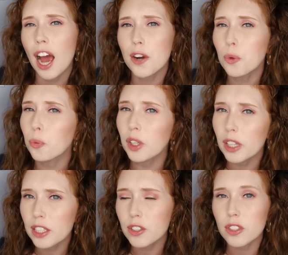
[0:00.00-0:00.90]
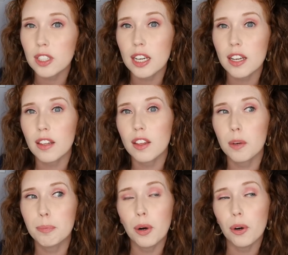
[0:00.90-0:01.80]
I don't really understand
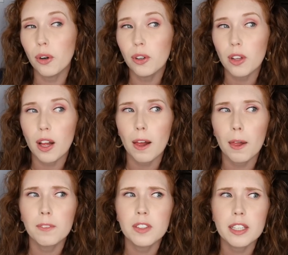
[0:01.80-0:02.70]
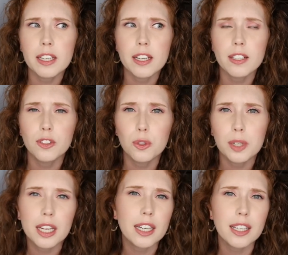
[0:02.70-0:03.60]
the pull of the
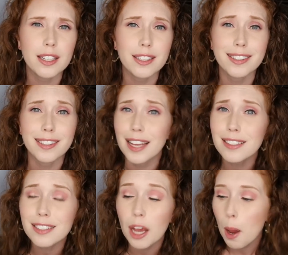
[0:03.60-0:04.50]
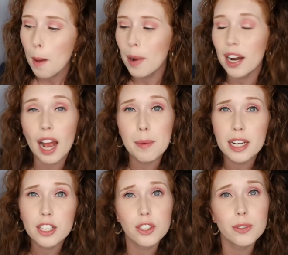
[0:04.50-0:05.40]
zucchini scent, but I
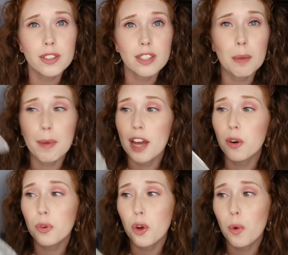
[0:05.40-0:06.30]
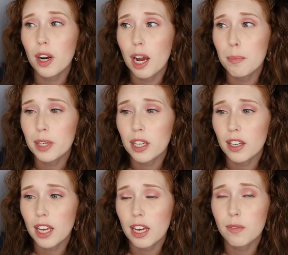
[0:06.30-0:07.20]
managed to use this up. I don't know what company
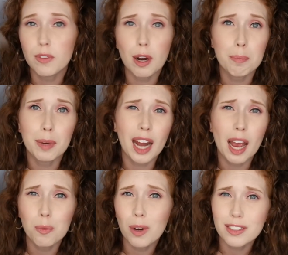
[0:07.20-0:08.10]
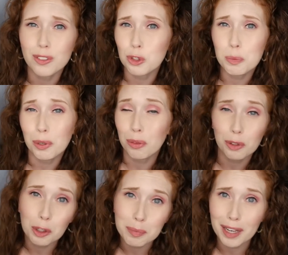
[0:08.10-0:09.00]
it came from, but I wasn't super
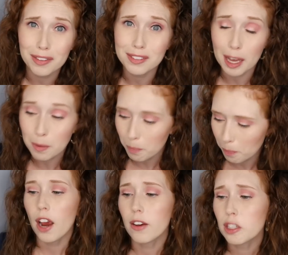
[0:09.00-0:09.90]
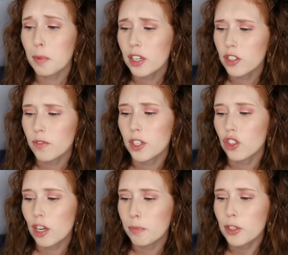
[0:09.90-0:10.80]
thrilled by the scent. I also managed to
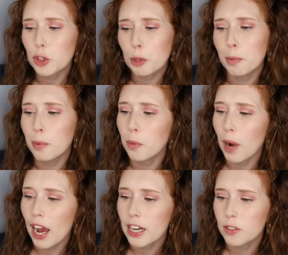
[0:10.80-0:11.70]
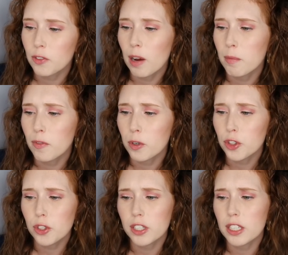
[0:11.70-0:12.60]
finish up this scoopable wax from
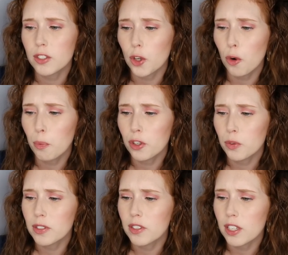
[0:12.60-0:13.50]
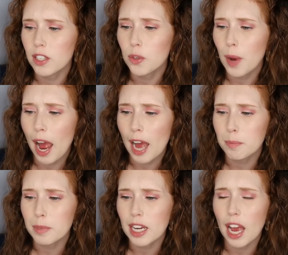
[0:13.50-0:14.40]
Fortune Cookie Soap, which was the You
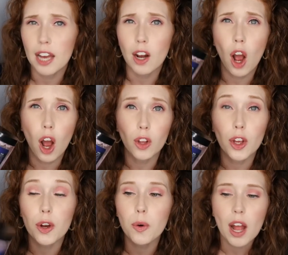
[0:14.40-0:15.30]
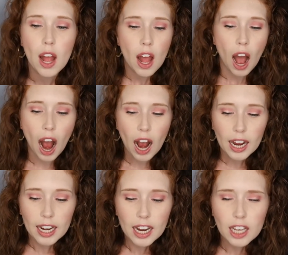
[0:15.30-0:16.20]
Had Me at Hollow.
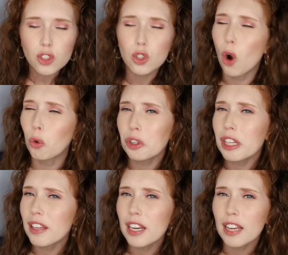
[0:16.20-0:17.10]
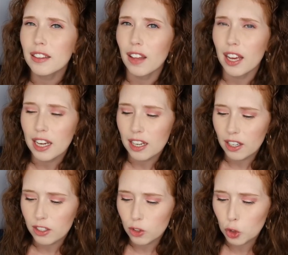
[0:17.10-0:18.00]
I don't really think I
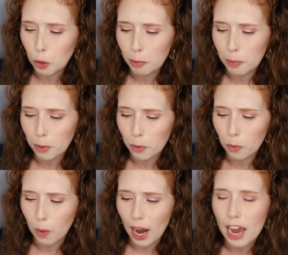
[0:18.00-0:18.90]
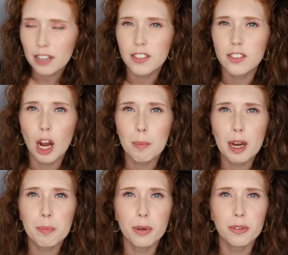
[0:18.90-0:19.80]
like scoopable wax. It's not
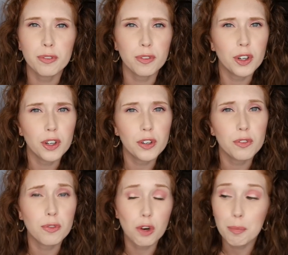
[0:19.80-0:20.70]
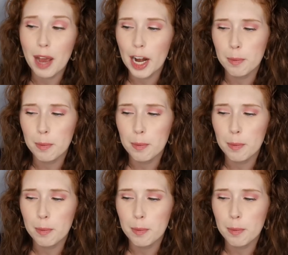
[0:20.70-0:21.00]
my preferred format.